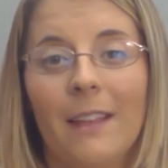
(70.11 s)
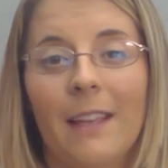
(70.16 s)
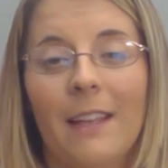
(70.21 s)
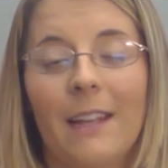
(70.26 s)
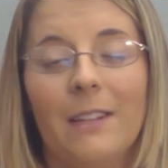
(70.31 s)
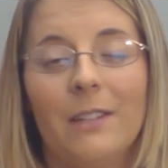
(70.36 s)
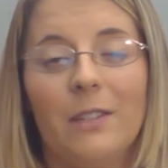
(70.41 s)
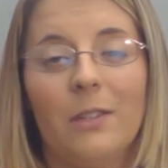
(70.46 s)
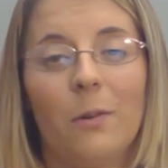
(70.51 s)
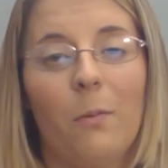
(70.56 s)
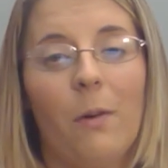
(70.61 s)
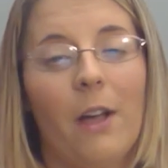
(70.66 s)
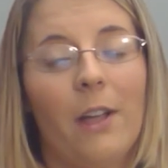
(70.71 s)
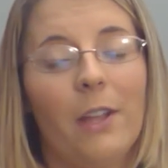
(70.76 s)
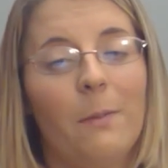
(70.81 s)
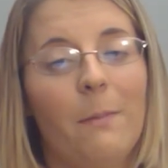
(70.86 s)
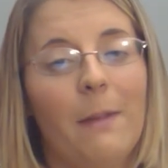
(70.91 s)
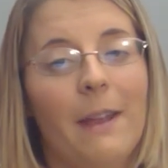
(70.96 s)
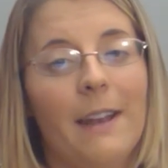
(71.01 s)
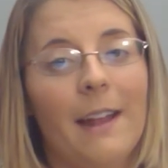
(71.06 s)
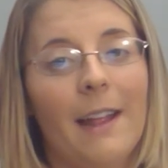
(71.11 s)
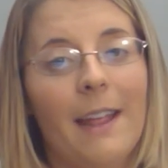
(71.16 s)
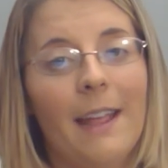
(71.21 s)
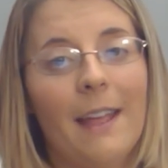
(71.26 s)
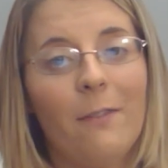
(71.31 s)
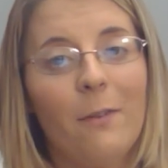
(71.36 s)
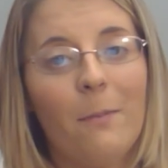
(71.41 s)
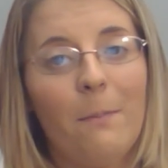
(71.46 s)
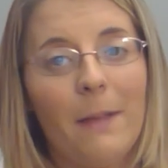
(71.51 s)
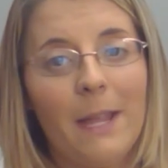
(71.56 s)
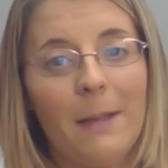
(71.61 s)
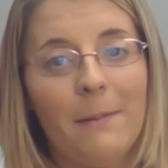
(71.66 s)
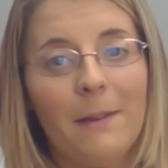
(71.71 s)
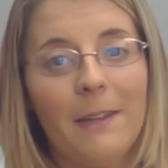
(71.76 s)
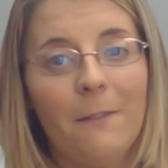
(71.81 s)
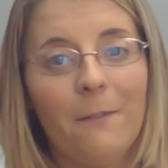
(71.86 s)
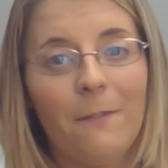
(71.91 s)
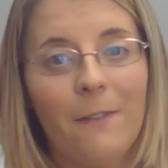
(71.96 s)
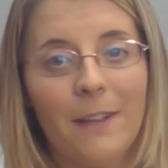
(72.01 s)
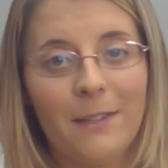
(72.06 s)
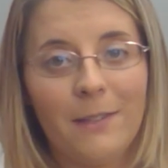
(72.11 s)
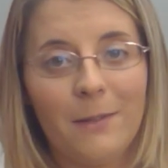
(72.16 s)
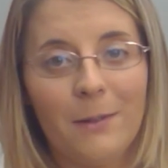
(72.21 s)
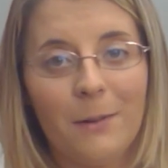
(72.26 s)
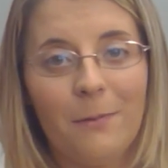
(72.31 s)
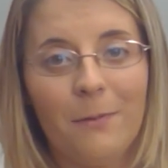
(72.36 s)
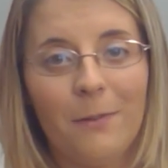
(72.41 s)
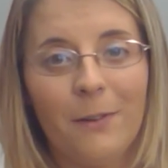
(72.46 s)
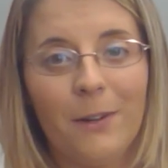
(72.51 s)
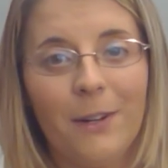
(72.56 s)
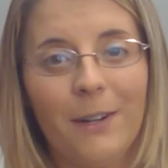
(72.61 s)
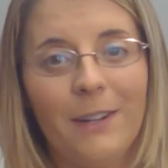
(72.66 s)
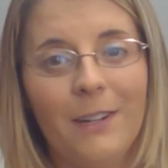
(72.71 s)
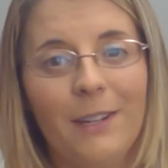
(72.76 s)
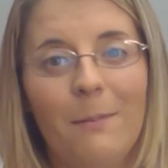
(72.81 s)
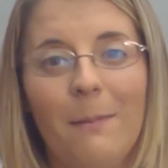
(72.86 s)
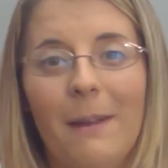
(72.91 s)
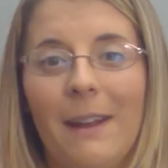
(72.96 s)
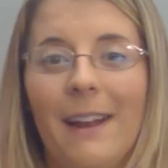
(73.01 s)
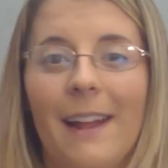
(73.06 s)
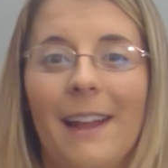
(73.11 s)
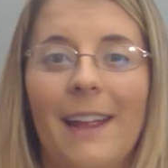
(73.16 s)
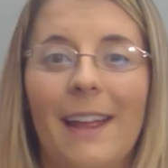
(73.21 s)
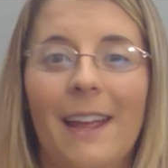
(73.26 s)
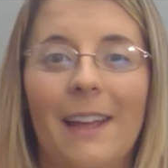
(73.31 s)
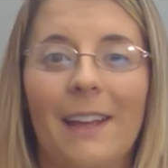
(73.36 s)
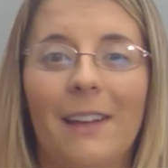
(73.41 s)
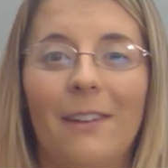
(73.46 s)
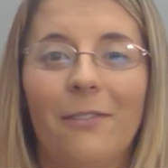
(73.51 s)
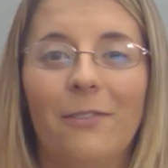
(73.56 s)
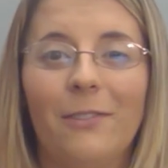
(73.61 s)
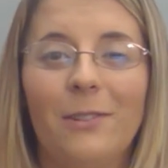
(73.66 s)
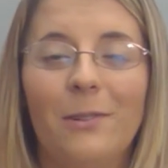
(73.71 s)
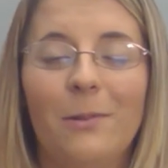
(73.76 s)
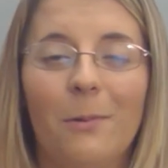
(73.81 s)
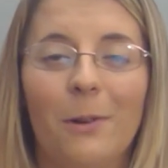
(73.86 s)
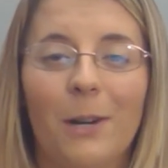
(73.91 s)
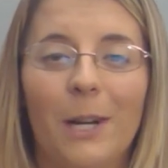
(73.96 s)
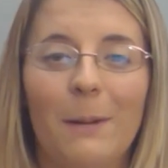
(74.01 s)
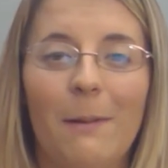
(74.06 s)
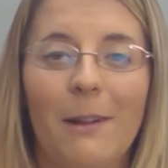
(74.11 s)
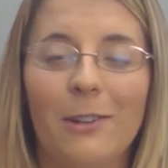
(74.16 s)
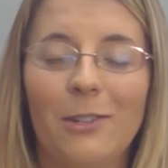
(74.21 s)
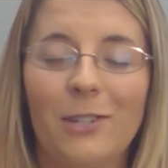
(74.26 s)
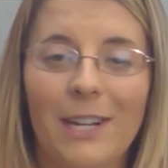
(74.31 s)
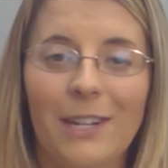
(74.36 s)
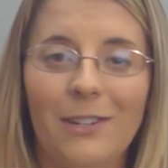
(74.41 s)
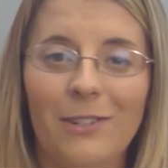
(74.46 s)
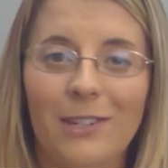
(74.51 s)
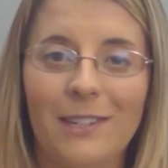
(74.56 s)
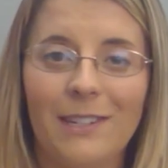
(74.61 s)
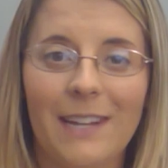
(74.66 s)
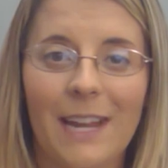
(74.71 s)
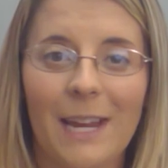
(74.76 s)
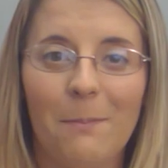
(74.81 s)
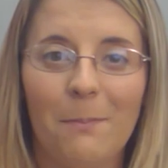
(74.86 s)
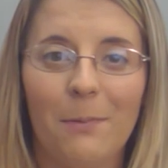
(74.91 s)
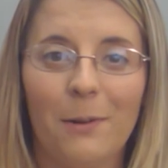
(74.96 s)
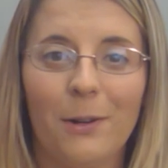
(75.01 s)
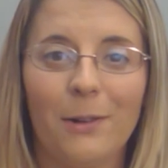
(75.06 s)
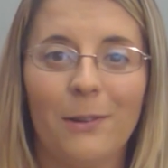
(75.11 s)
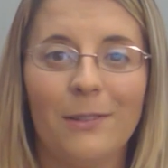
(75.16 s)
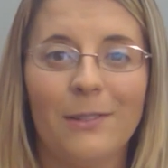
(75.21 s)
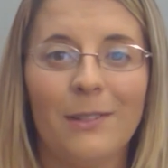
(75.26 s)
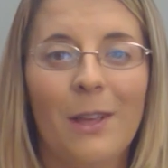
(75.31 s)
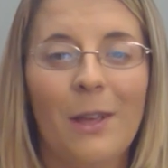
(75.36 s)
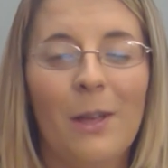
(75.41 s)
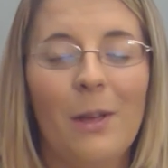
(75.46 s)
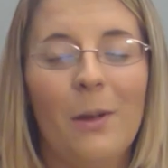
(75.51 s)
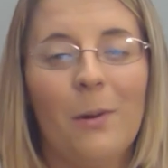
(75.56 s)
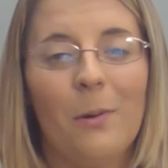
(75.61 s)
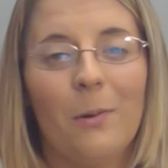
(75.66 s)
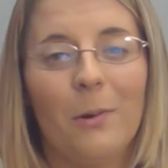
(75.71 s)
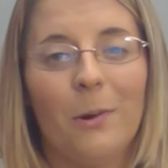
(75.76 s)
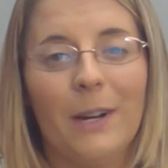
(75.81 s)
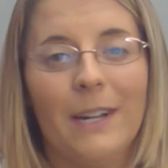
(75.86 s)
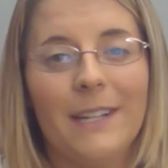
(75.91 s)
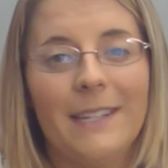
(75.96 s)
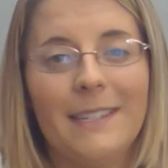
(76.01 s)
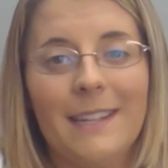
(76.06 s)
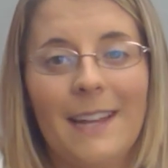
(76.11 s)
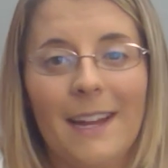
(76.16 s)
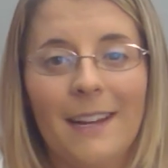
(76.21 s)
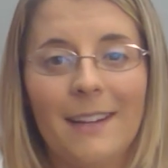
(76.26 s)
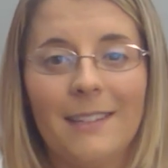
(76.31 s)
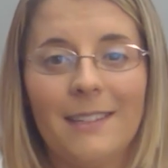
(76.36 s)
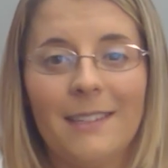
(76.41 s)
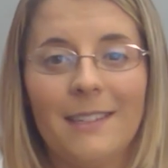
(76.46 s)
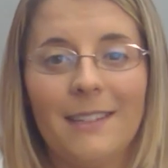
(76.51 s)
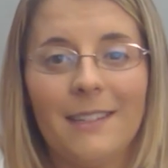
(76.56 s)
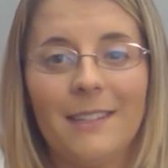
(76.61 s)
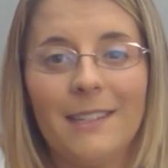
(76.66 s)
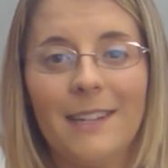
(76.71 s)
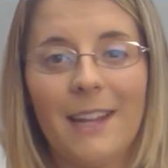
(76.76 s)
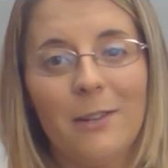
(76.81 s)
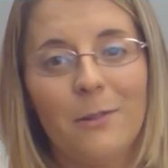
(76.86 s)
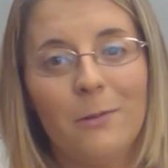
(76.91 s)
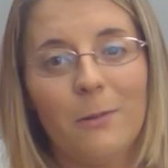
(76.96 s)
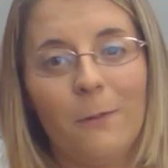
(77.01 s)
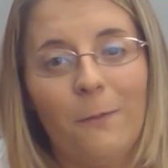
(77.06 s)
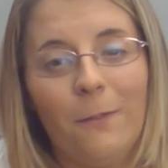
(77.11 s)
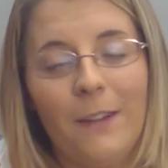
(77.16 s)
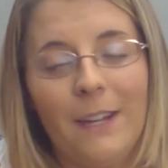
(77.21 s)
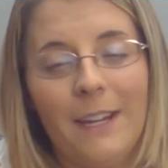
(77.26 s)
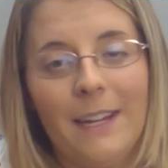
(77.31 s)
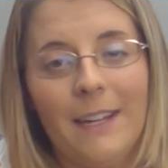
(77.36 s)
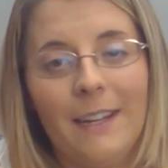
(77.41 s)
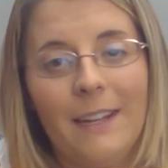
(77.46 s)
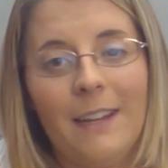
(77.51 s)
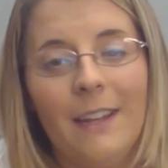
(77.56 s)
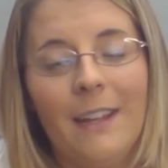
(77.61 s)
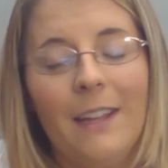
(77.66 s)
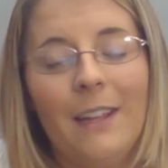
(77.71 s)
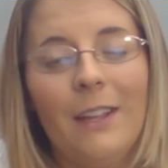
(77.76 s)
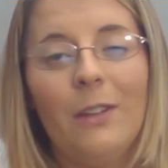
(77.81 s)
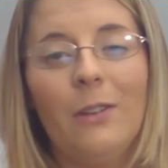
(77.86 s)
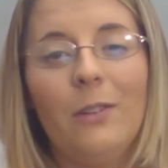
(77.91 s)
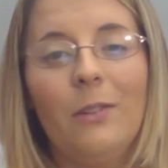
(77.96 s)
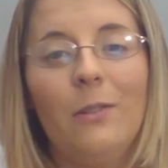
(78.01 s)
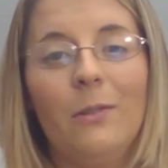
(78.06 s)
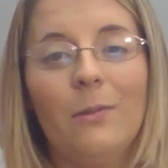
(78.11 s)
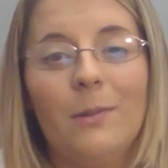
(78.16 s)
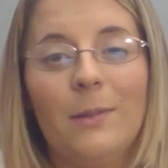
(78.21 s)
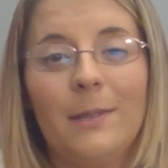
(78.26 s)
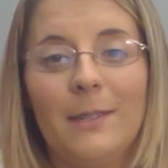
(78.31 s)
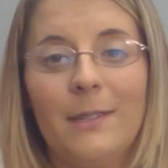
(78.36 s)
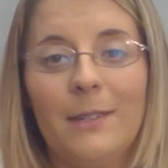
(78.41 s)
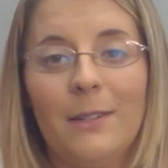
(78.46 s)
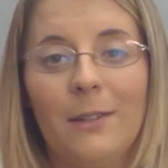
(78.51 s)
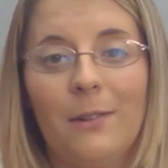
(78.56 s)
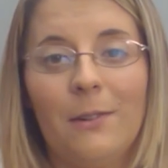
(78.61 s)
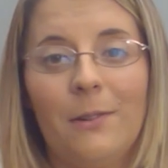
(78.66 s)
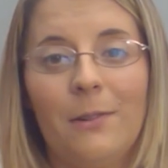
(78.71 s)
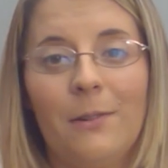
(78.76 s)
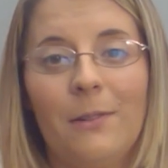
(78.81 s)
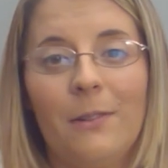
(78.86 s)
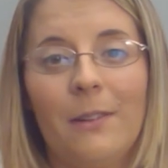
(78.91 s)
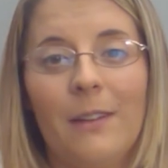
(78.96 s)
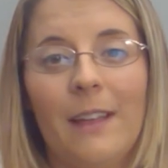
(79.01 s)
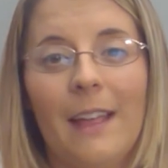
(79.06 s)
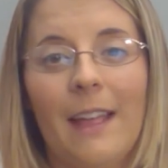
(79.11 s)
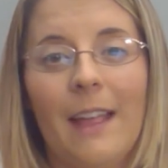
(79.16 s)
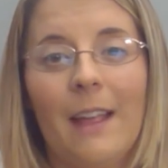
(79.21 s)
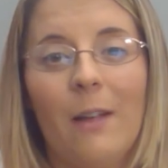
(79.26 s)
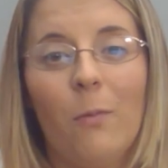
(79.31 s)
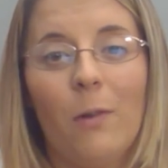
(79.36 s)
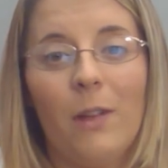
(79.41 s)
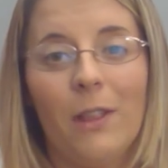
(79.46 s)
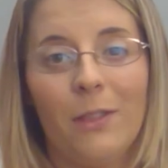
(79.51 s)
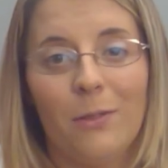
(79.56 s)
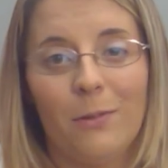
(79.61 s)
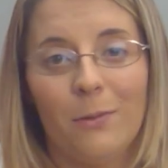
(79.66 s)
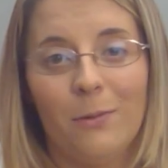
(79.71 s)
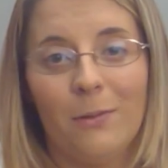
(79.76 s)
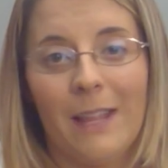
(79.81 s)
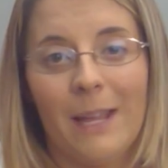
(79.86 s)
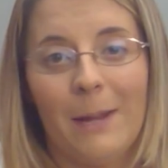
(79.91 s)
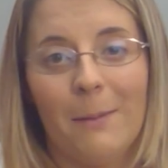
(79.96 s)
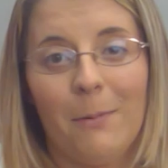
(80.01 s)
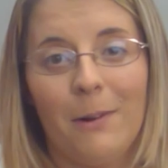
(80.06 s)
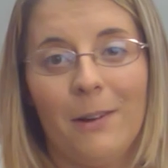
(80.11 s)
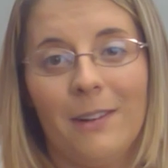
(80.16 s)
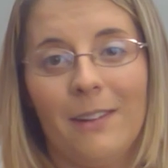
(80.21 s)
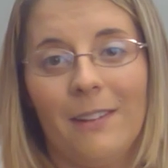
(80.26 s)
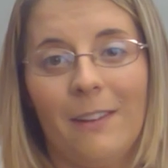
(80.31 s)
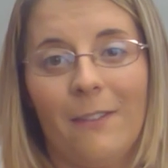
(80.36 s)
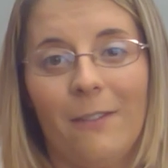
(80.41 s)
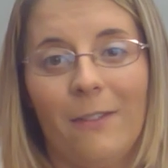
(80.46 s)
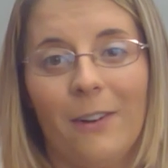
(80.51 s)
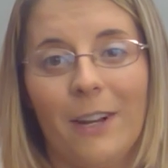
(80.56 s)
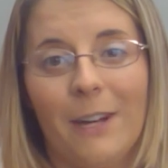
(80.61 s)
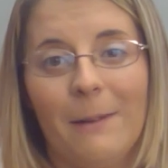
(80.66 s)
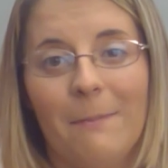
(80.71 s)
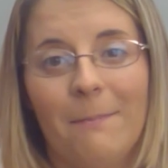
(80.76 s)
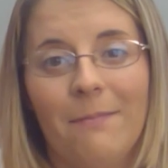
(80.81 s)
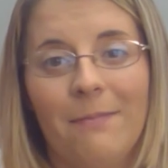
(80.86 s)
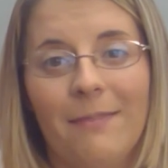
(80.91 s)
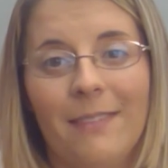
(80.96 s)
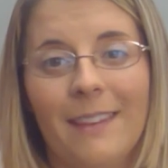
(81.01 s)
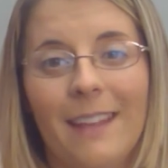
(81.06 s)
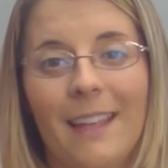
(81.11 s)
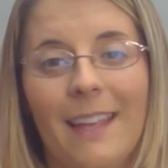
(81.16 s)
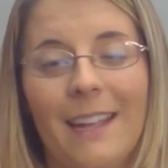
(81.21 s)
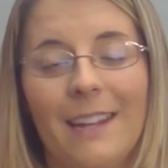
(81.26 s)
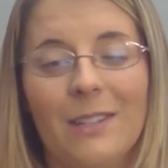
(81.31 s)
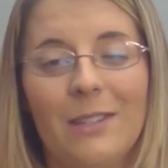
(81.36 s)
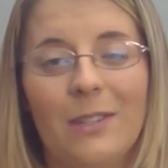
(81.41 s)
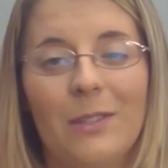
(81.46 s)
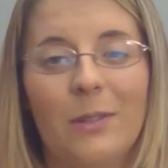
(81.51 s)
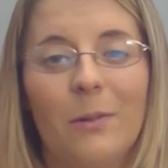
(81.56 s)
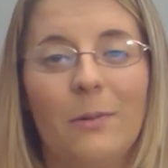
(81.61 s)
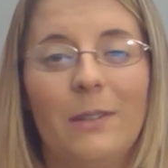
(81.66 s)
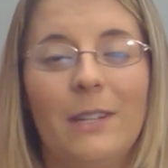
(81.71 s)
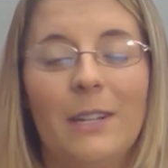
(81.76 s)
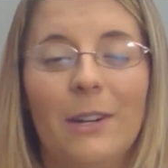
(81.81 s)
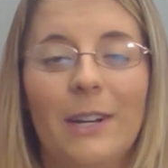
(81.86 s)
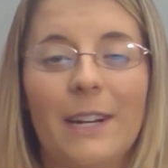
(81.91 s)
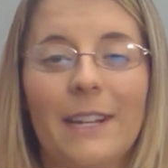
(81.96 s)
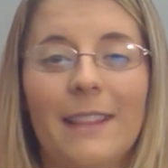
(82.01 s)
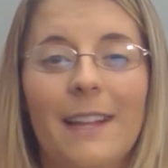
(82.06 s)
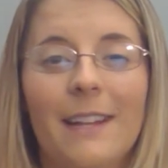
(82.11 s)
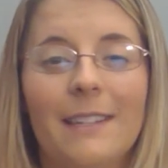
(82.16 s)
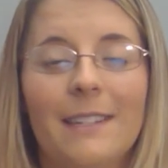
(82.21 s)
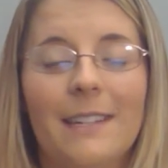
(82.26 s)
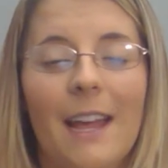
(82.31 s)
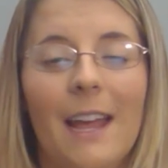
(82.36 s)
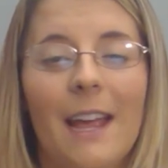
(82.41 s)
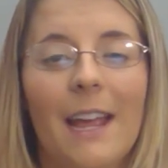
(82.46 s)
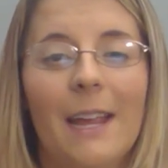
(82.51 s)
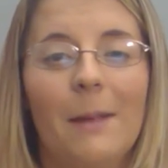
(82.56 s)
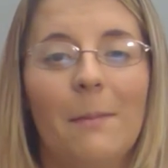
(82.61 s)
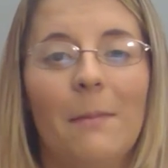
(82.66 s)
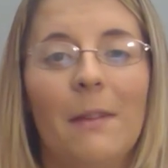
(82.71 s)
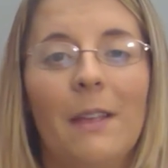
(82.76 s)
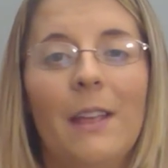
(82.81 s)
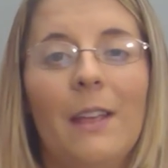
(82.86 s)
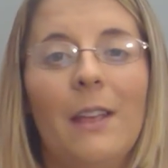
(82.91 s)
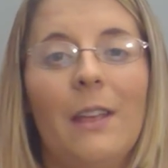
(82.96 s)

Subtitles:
And so while you may not have a baby to fuss over, you may not have to worry about changing diapers or its next scheduled feed, you still went through labor and delivery. And so during that time,